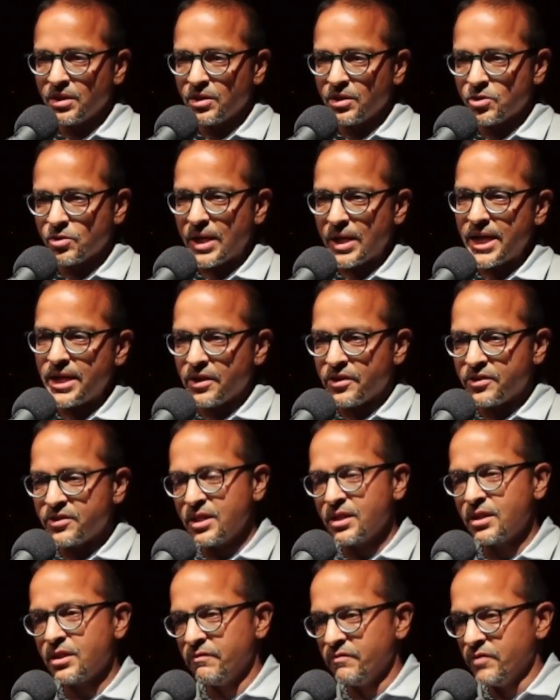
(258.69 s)
try to
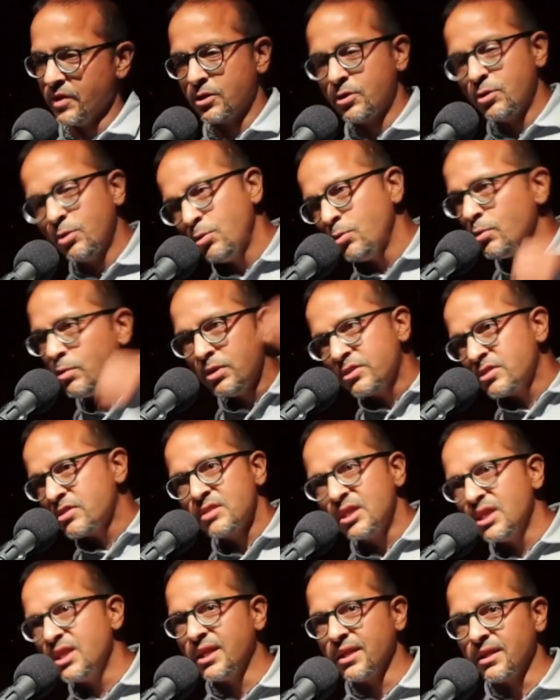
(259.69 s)
think of the coolest
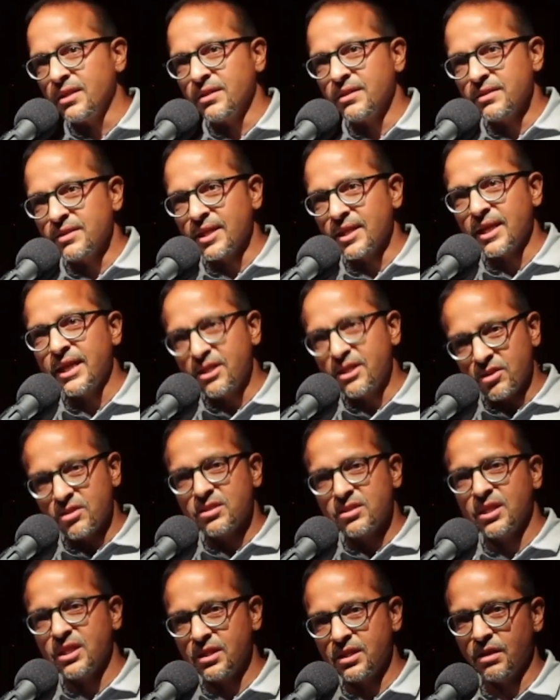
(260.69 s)
thing that I could
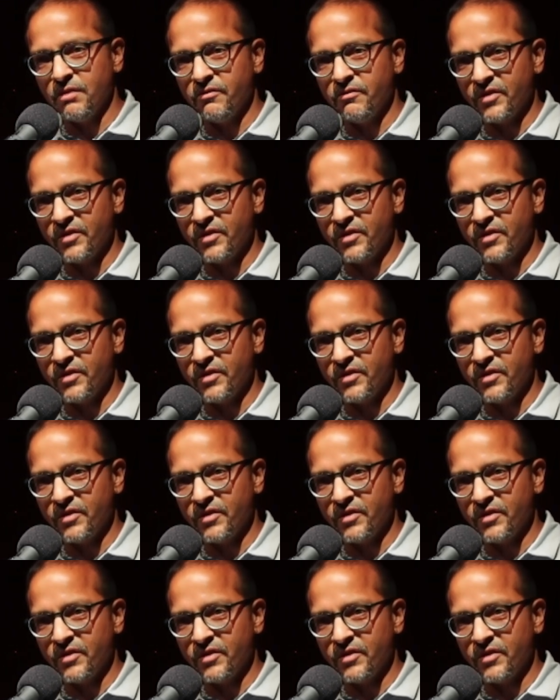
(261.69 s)
think of,